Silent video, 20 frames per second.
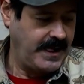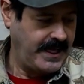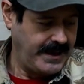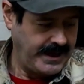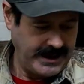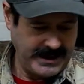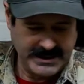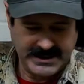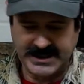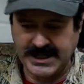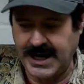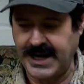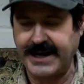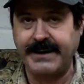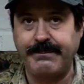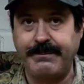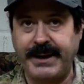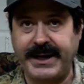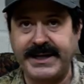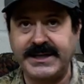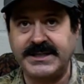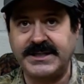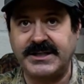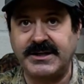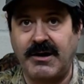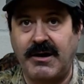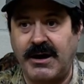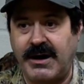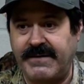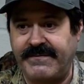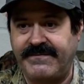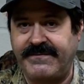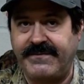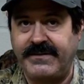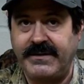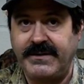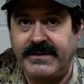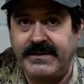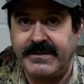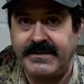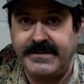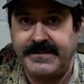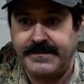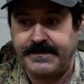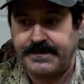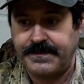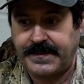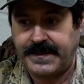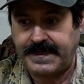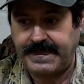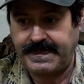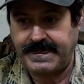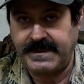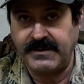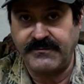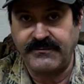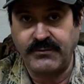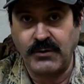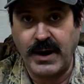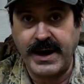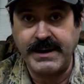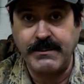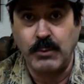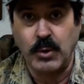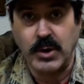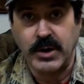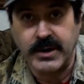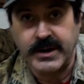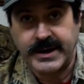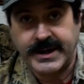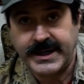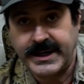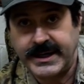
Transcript: It's kind of based off the framework